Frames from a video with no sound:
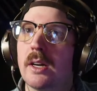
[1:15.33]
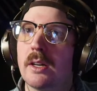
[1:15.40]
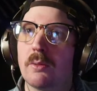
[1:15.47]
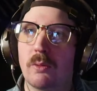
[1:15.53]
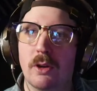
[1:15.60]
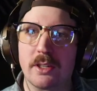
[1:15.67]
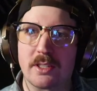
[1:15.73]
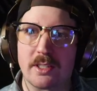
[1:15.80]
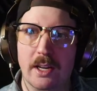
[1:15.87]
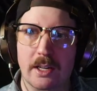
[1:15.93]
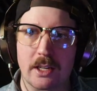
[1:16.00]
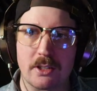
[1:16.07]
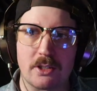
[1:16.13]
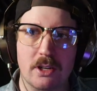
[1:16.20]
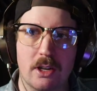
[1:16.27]
One
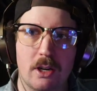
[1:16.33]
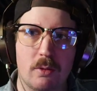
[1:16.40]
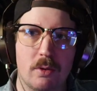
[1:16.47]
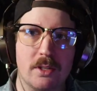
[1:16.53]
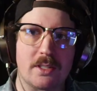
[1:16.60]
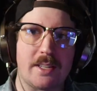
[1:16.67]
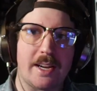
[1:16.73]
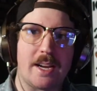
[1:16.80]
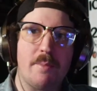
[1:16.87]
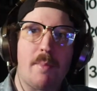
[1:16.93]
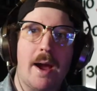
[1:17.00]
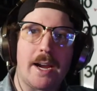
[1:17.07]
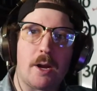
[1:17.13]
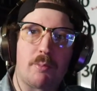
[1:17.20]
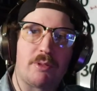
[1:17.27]
second, y'all. 1 second.
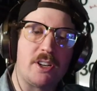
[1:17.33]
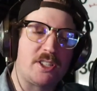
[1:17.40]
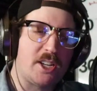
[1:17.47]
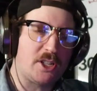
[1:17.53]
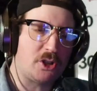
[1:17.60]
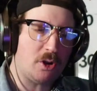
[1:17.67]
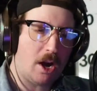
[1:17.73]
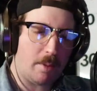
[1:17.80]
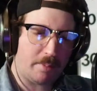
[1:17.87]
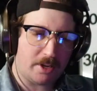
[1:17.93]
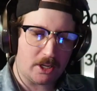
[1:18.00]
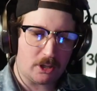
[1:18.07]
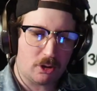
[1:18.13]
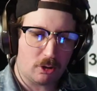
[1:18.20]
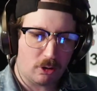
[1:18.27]
Mike, appreciate you hopping
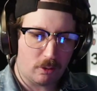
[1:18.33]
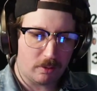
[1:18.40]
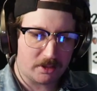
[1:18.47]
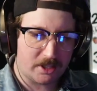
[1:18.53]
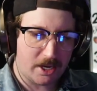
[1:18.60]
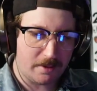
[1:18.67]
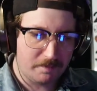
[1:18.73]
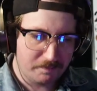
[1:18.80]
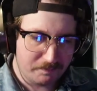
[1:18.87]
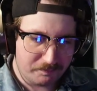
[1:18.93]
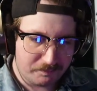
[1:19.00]
in. Cole, what's up?